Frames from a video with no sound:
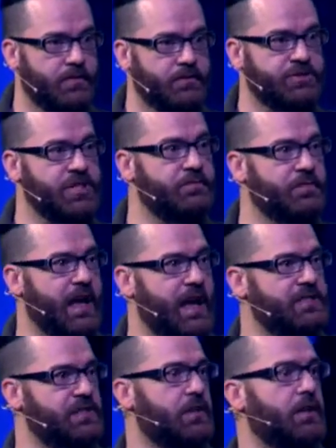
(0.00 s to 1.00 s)
Chief
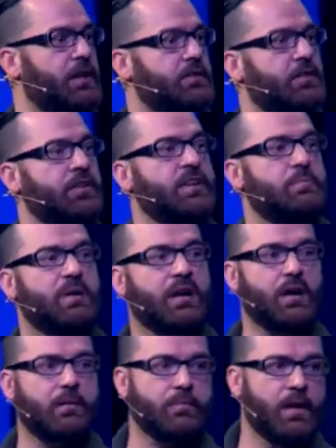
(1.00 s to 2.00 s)
tax collector, he had
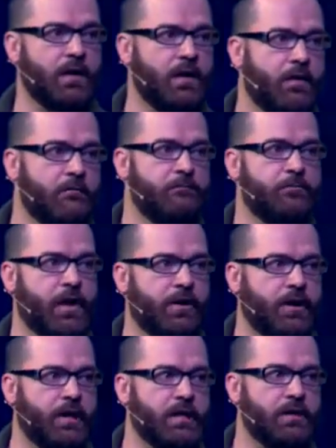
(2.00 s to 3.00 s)
become
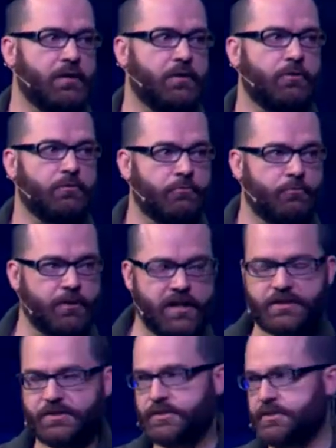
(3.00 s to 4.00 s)
very
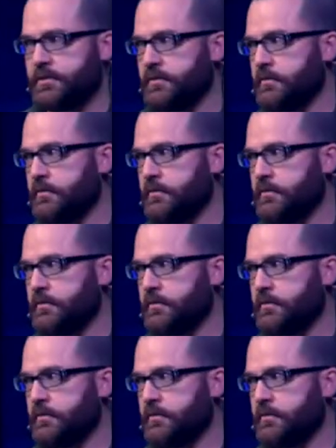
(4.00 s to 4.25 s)
rich.